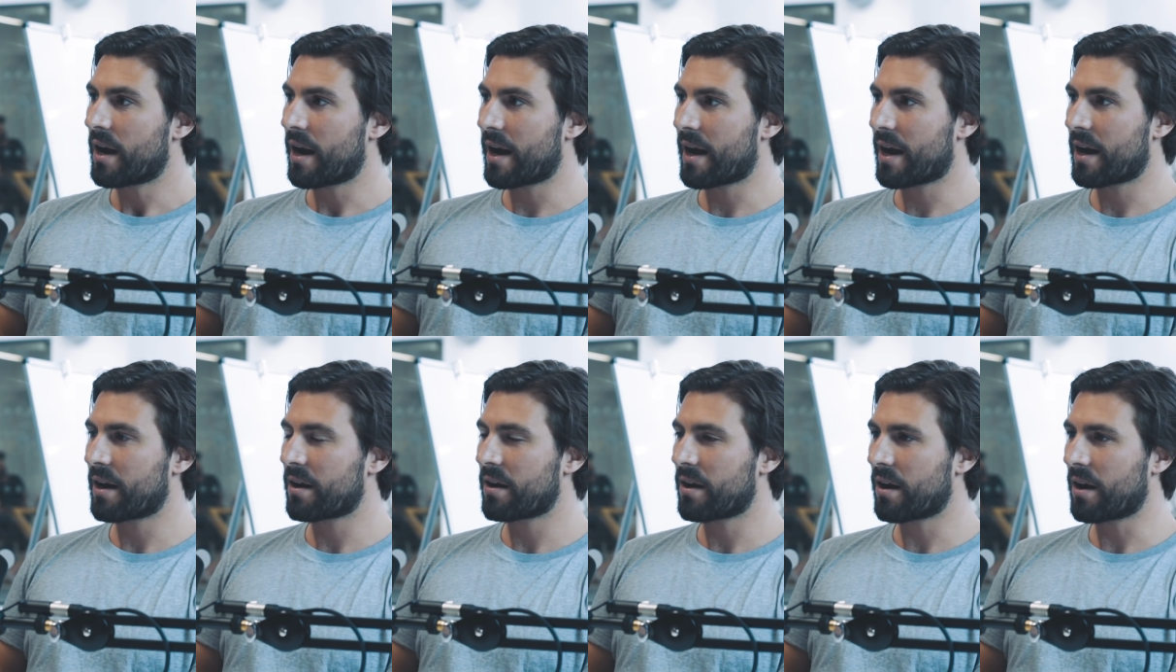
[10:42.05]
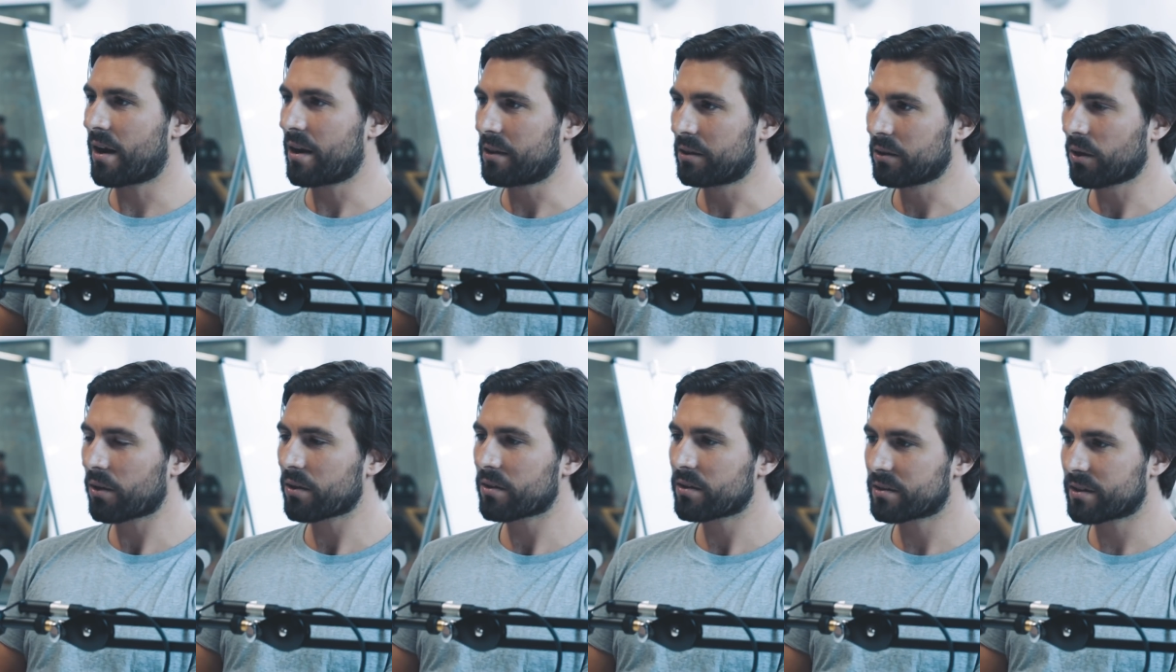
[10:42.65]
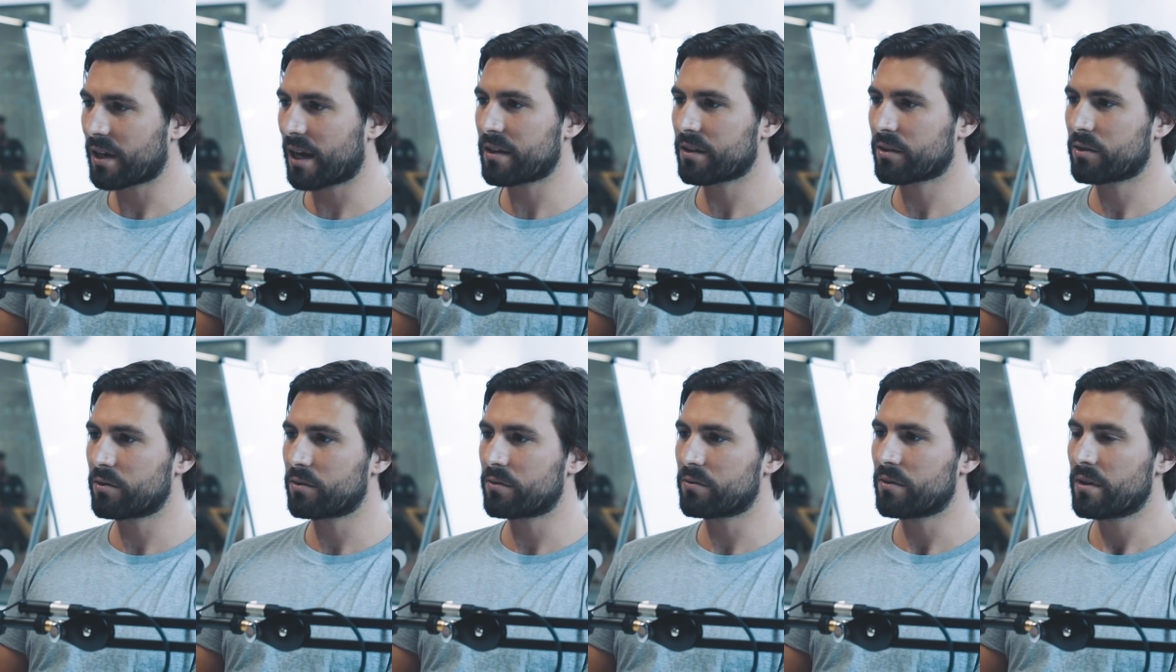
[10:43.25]
A lot of the
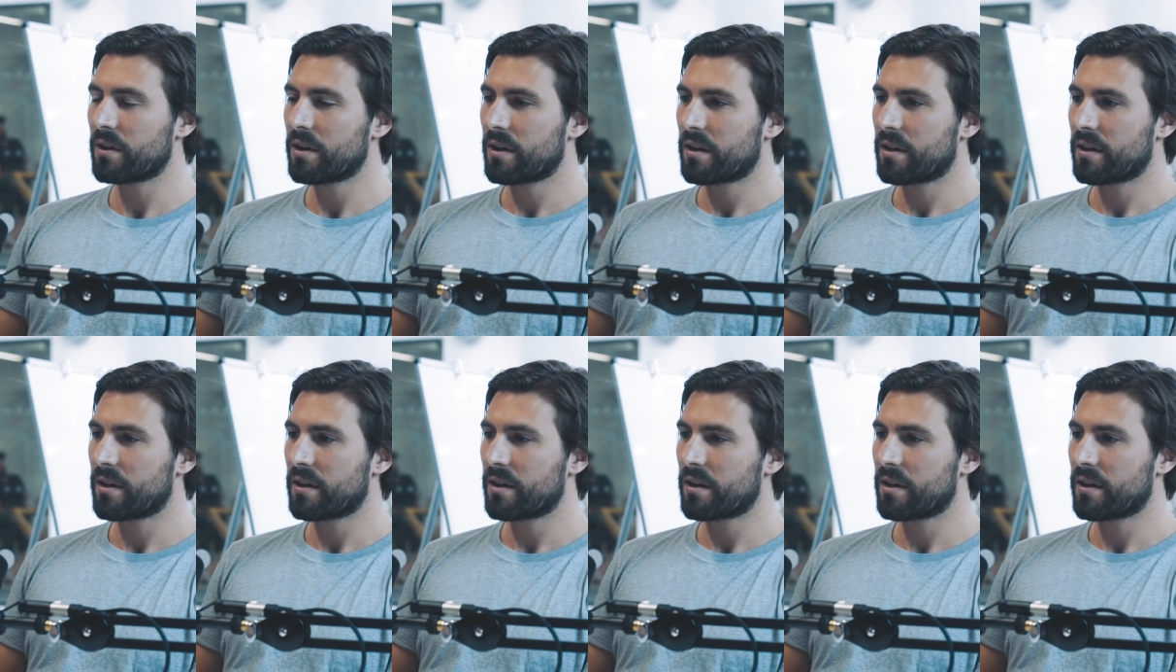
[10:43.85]
technical